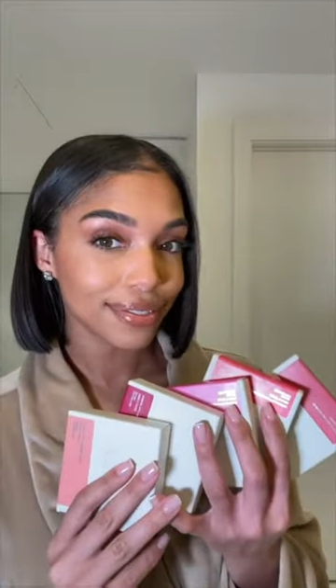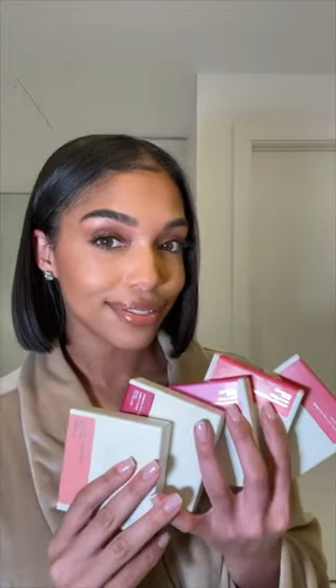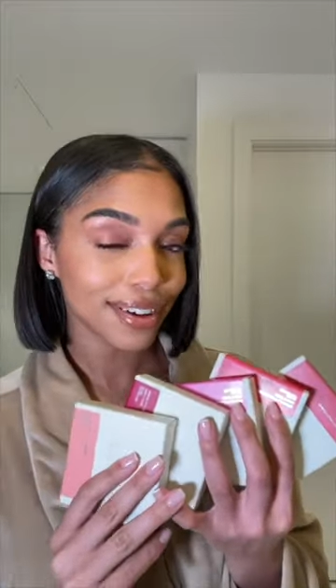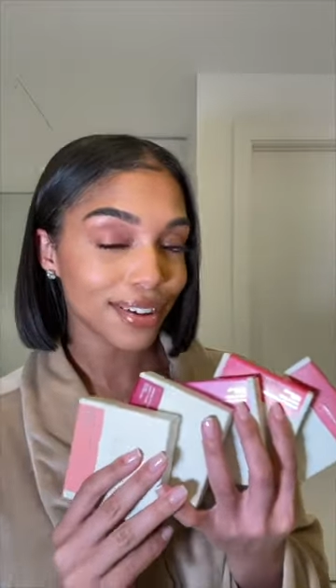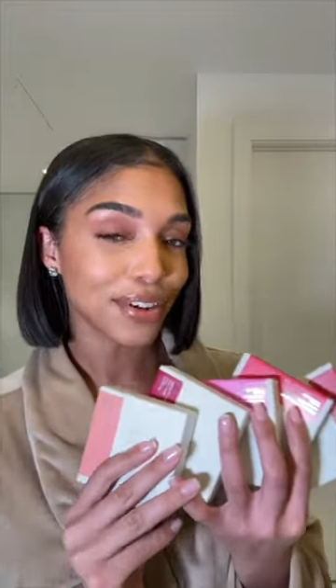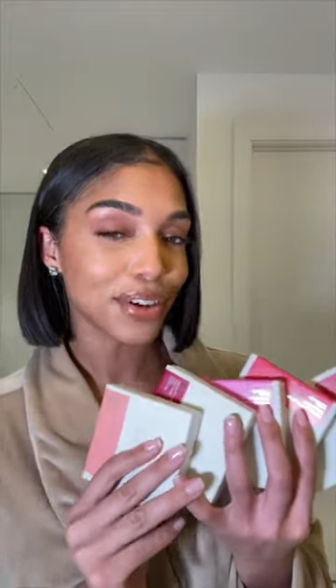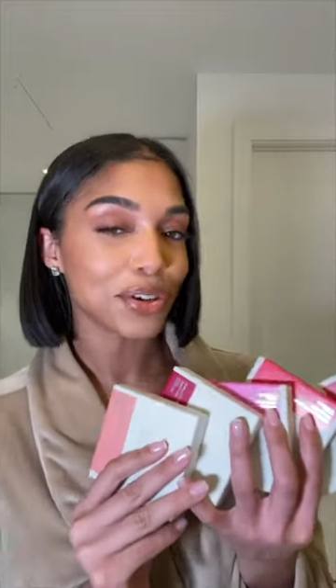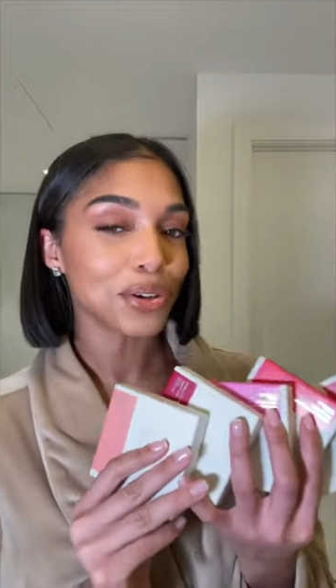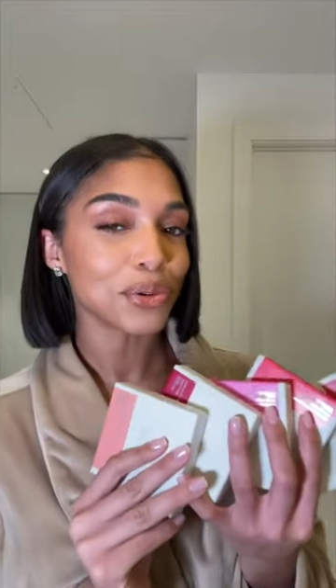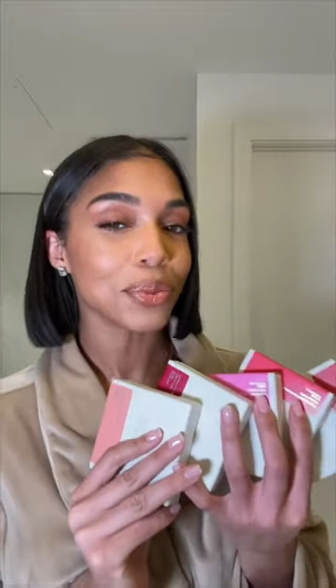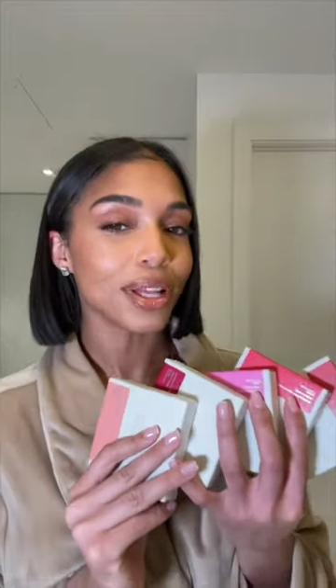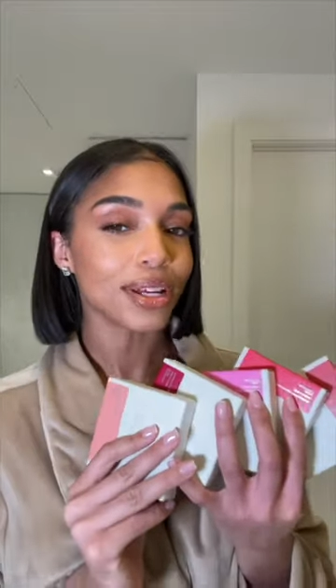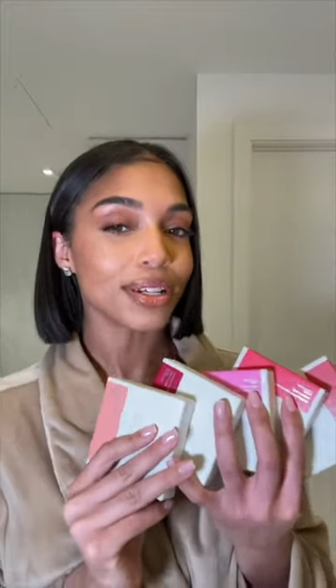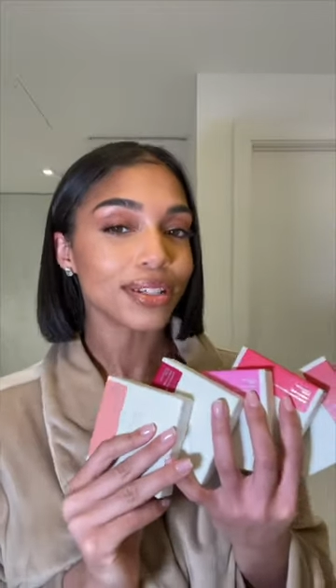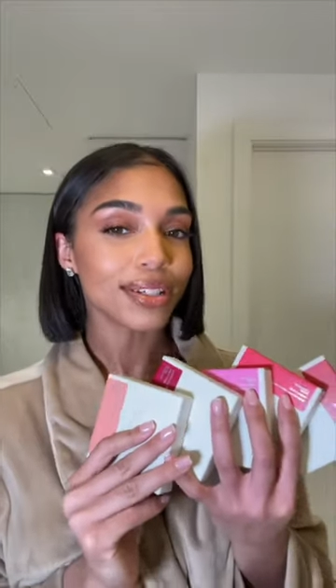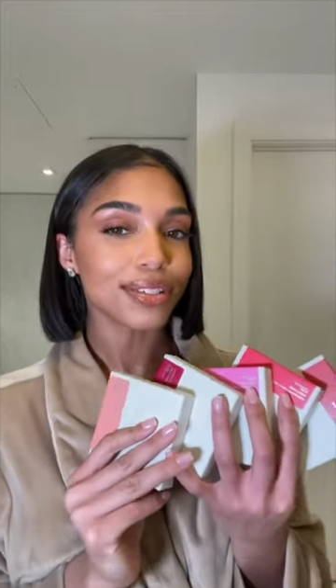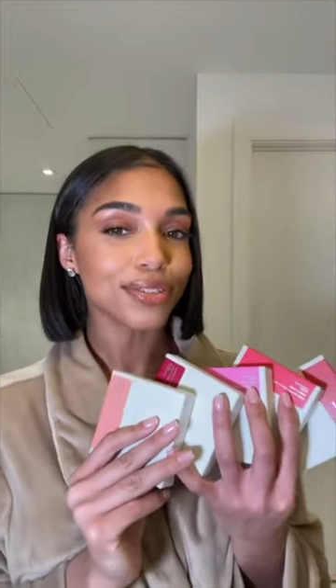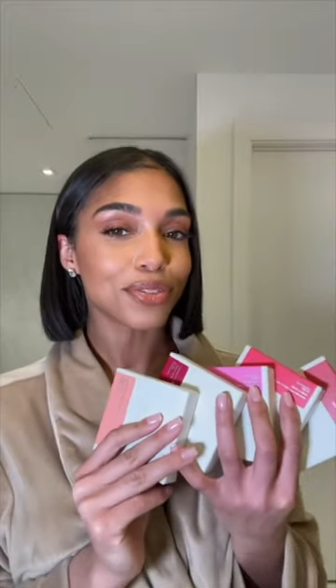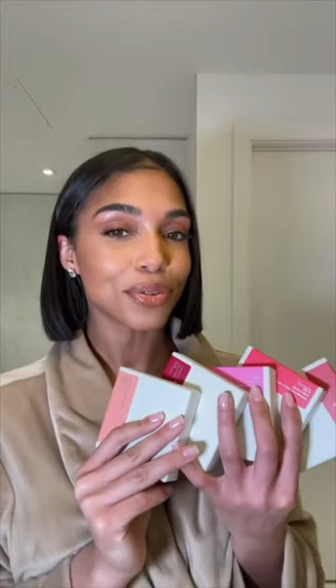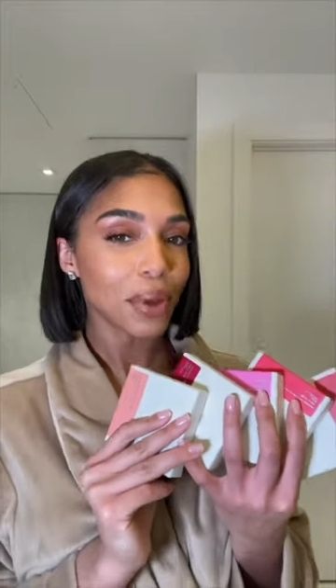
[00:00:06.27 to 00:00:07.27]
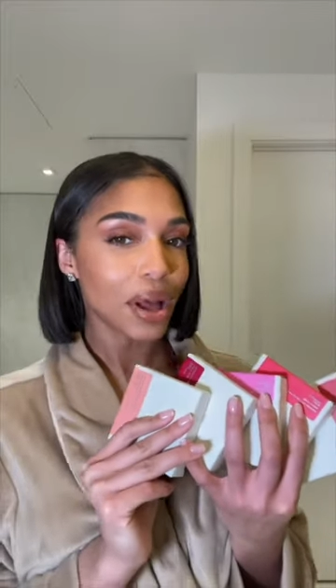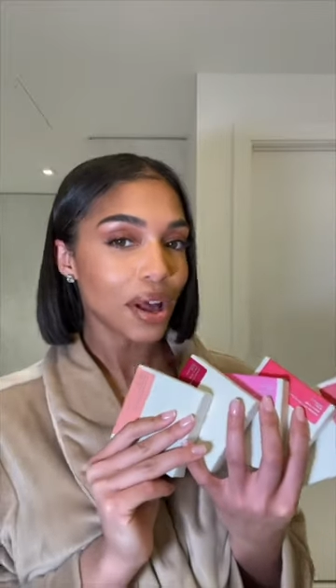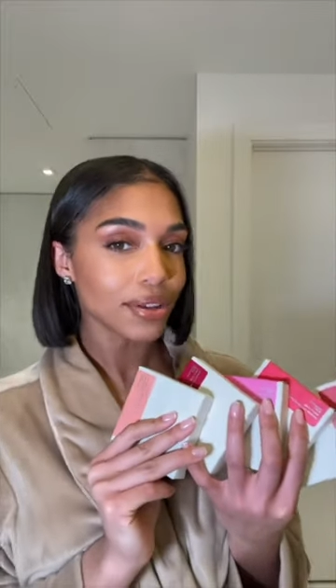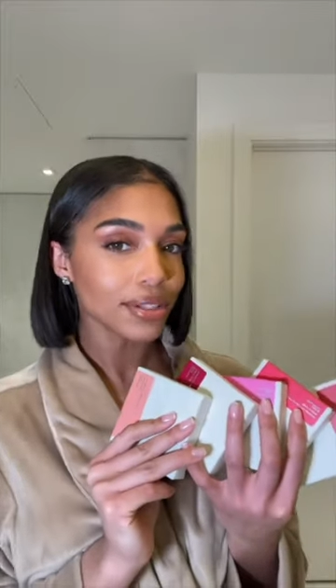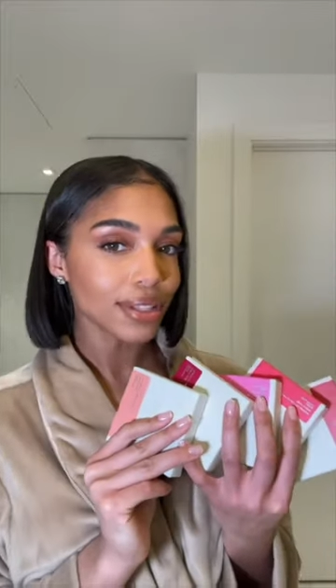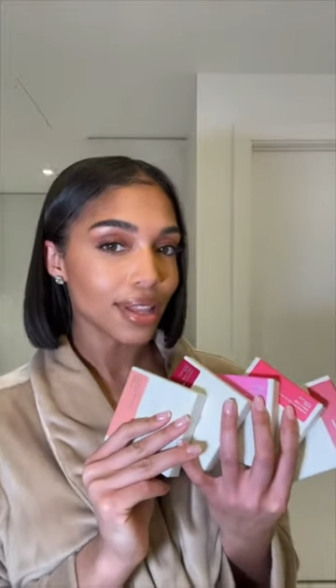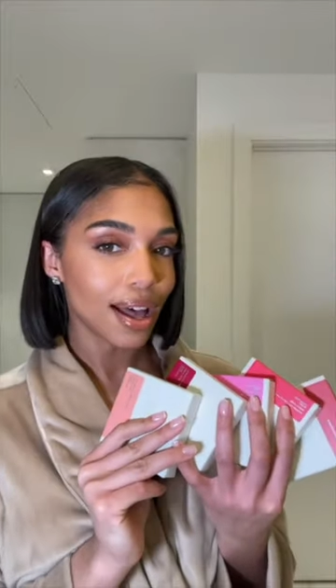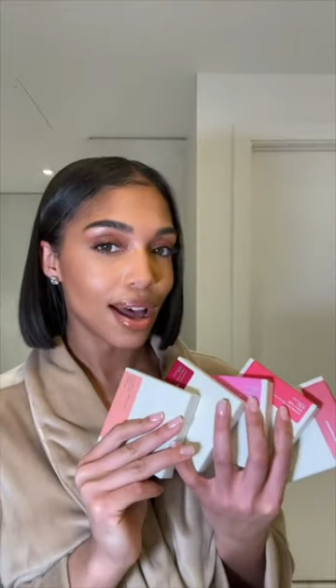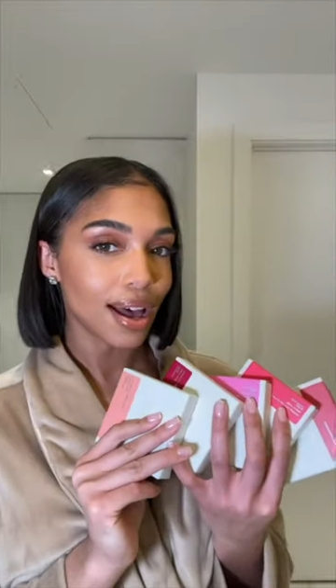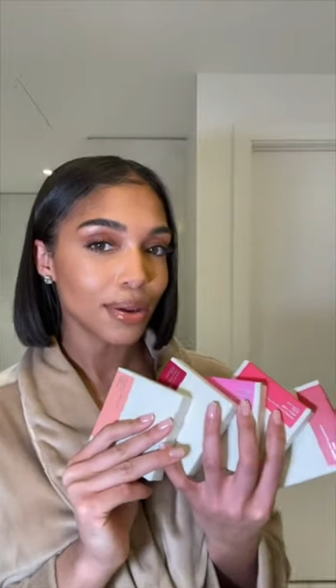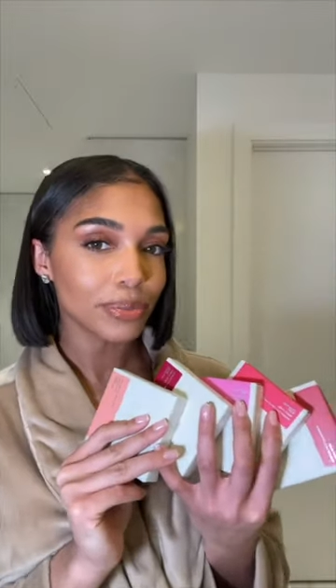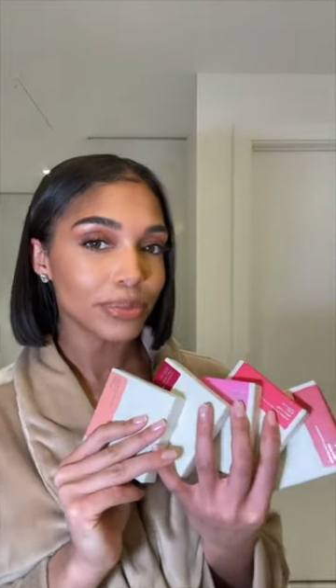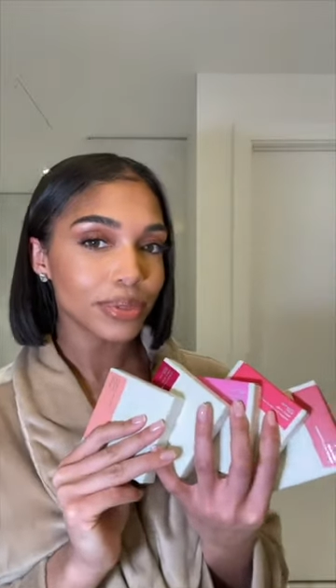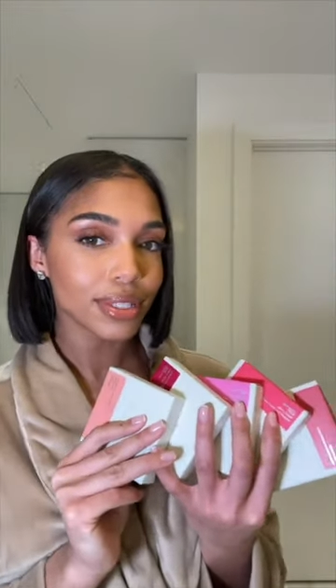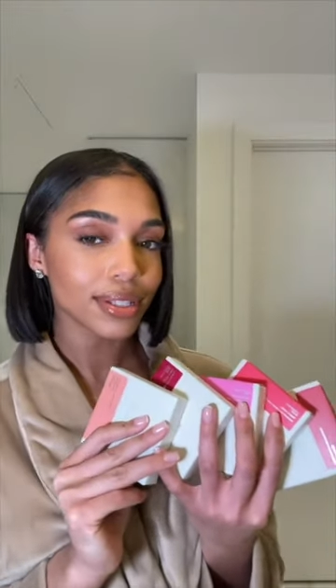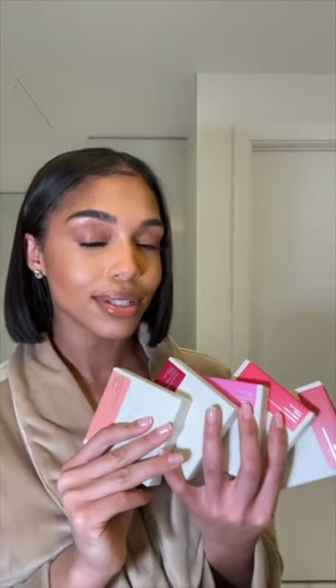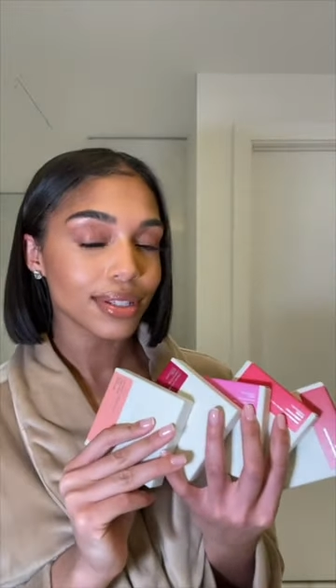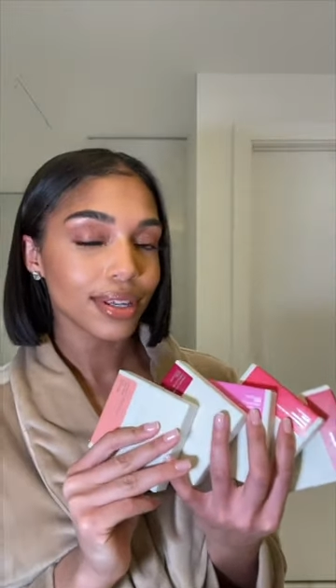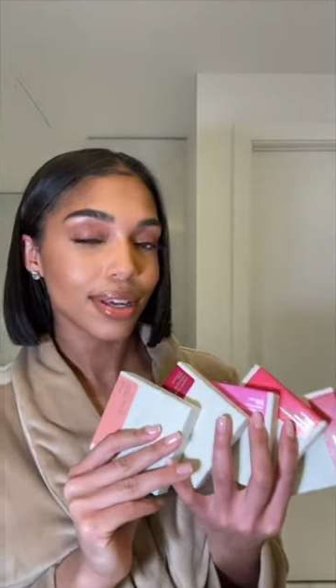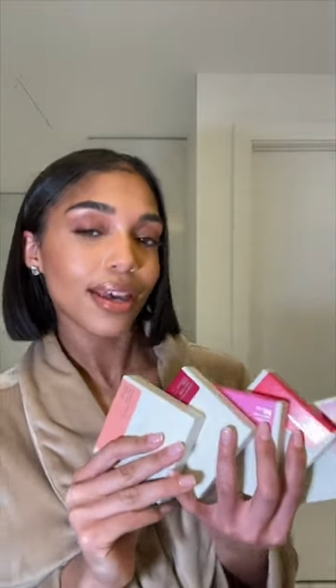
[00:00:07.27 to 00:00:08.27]
of her new blushes from Haus
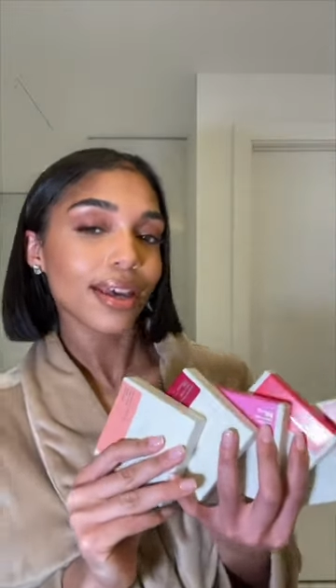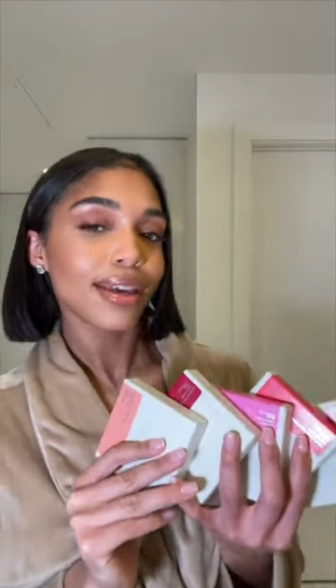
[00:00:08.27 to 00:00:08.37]
Labs.